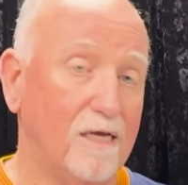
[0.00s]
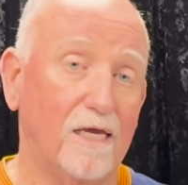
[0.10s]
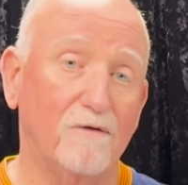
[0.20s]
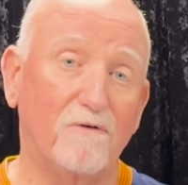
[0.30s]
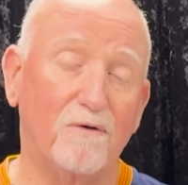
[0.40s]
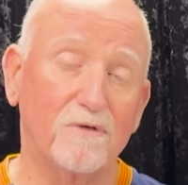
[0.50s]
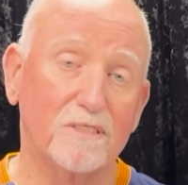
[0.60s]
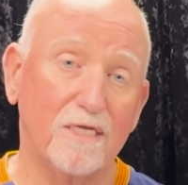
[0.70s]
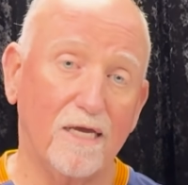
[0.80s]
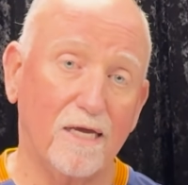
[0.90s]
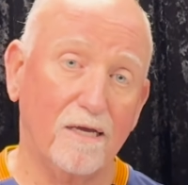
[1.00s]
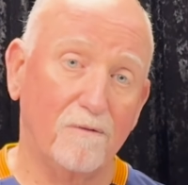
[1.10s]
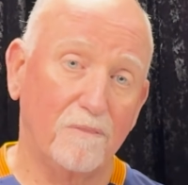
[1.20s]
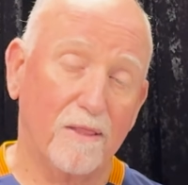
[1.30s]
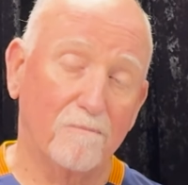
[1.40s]
If I want to say,
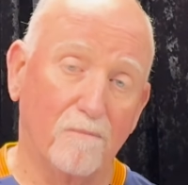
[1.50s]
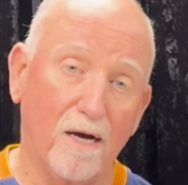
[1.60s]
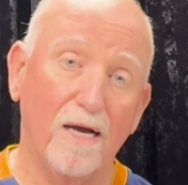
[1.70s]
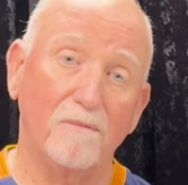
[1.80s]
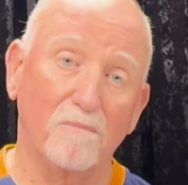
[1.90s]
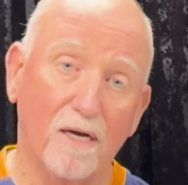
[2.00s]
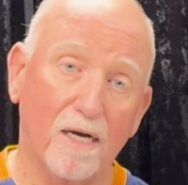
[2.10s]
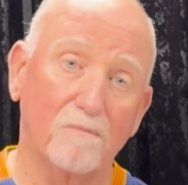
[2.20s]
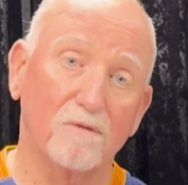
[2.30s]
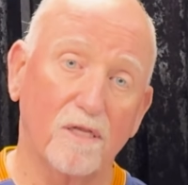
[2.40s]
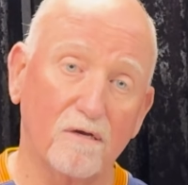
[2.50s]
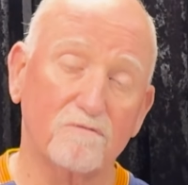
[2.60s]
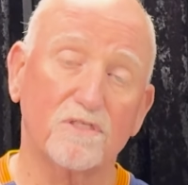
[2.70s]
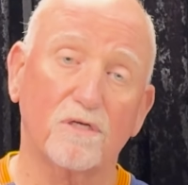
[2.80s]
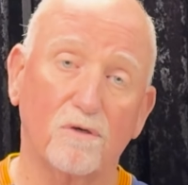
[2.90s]
my mom
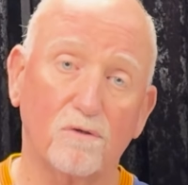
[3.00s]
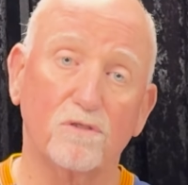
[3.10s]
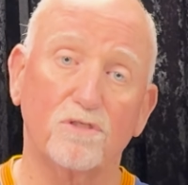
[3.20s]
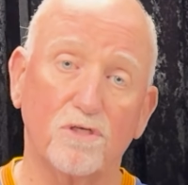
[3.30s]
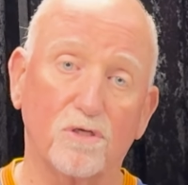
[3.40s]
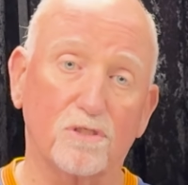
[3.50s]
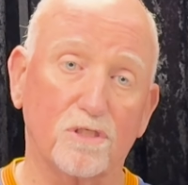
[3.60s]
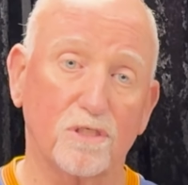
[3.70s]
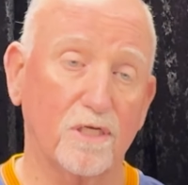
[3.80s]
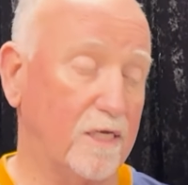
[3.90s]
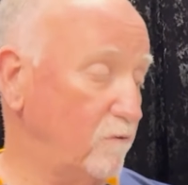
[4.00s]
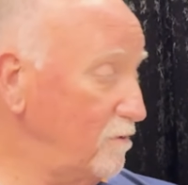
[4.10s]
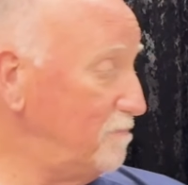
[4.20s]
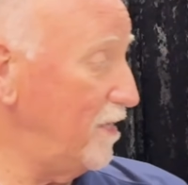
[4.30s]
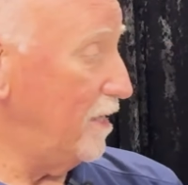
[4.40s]
loves to go to church, it would
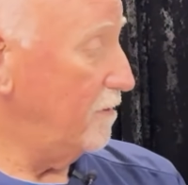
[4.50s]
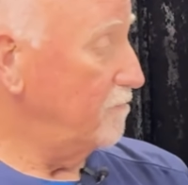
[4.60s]
be,